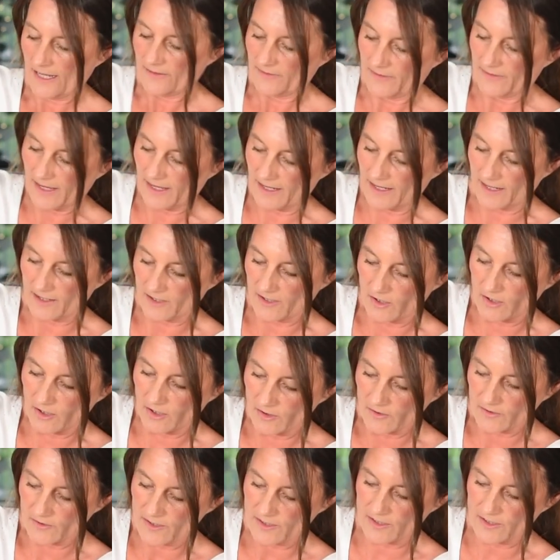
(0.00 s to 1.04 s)
They are
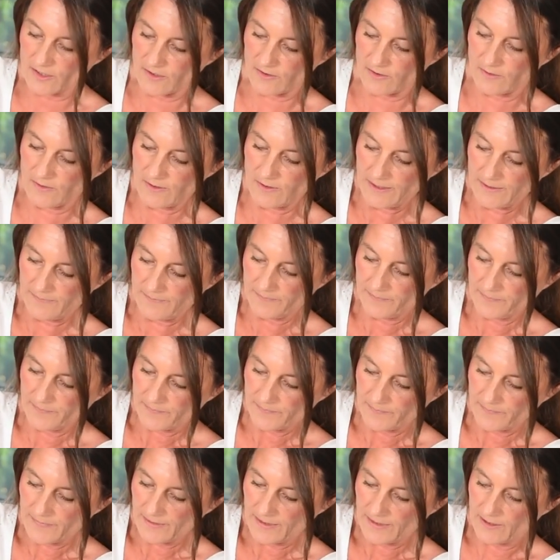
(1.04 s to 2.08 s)
also
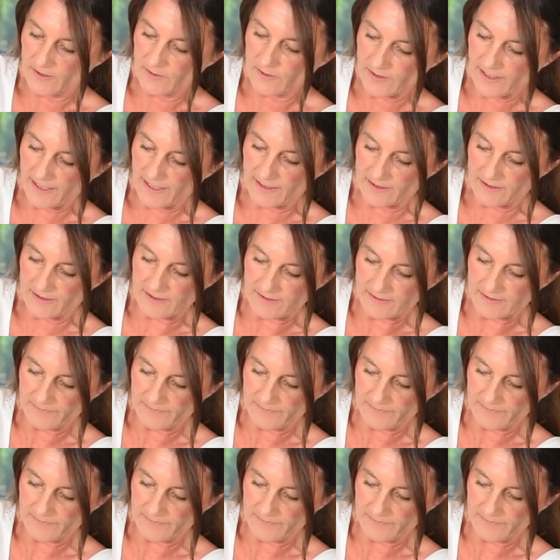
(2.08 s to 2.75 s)
great